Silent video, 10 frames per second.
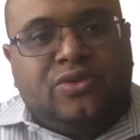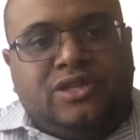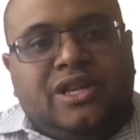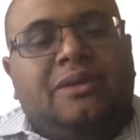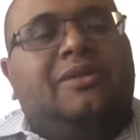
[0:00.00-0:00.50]

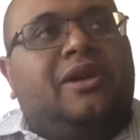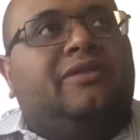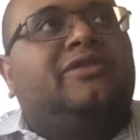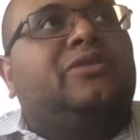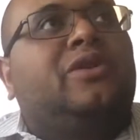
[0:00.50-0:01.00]
dumb enough to
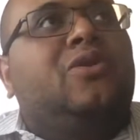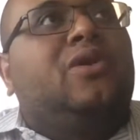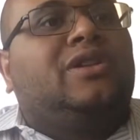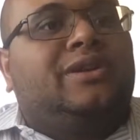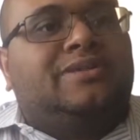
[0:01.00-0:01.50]
record
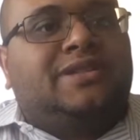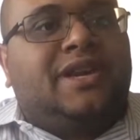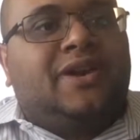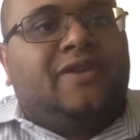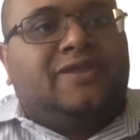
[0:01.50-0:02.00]

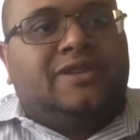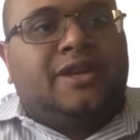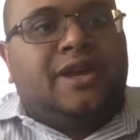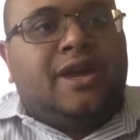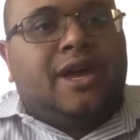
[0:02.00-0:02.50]
themselves
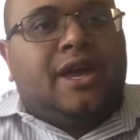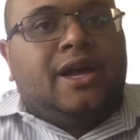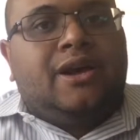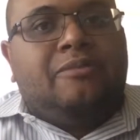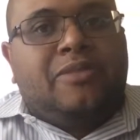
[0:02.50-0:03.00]

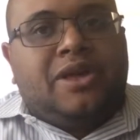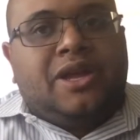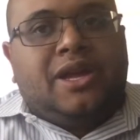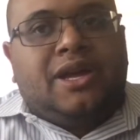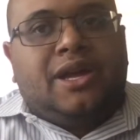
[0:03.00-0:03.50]

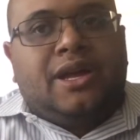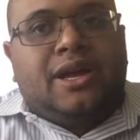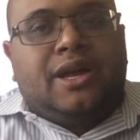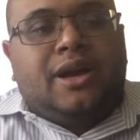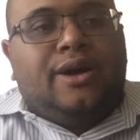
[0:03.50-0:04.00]
committing
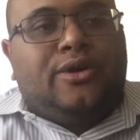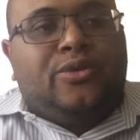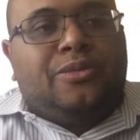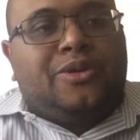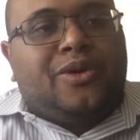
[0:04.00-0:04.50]
a
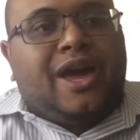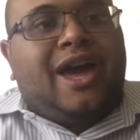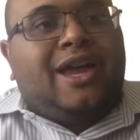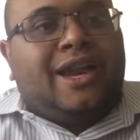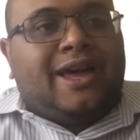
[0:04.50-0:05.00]
criminal act
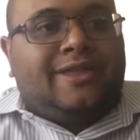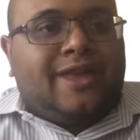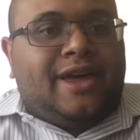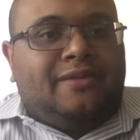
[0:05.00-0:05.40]
like that?